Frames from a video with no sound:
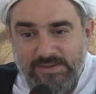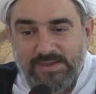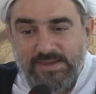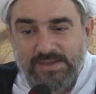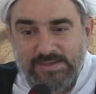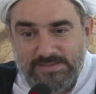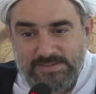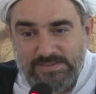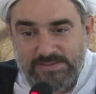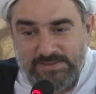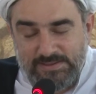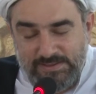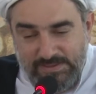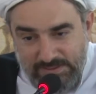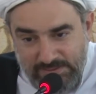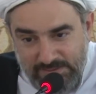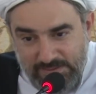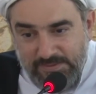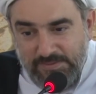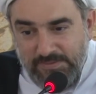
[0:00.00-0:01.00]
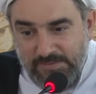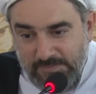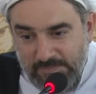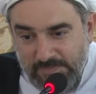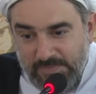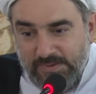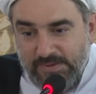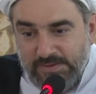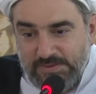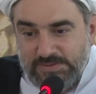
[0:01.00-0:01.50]
Yes.
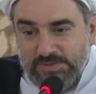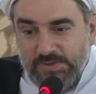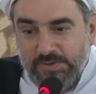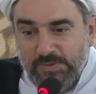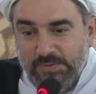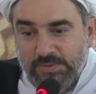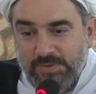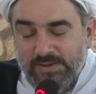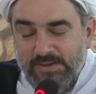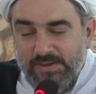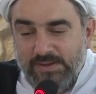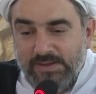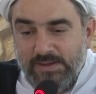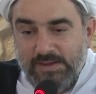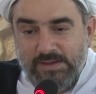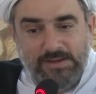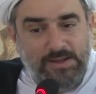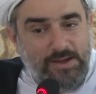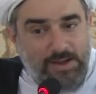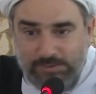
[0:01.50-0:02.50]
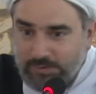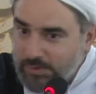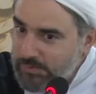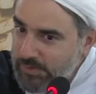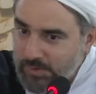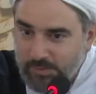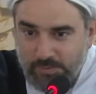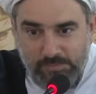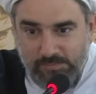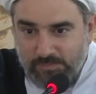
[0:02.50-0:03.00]
So, now I don't
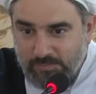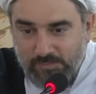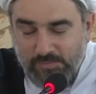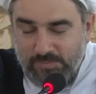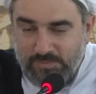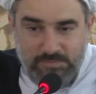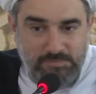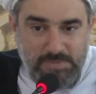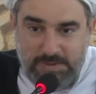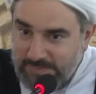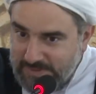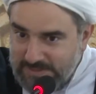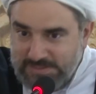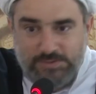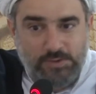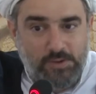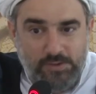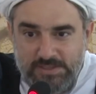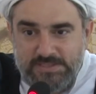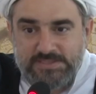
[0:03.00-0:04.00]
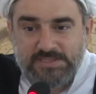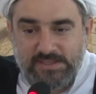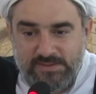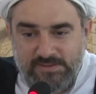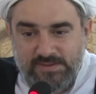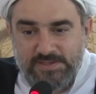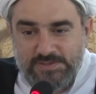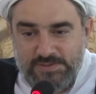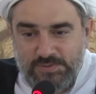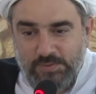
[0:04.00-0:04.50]
know, maybe a scholar said
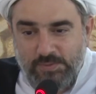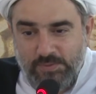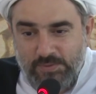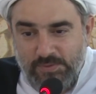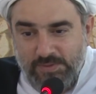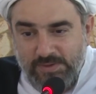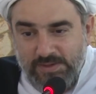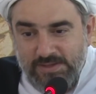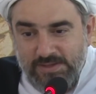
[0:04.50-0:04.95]
this, or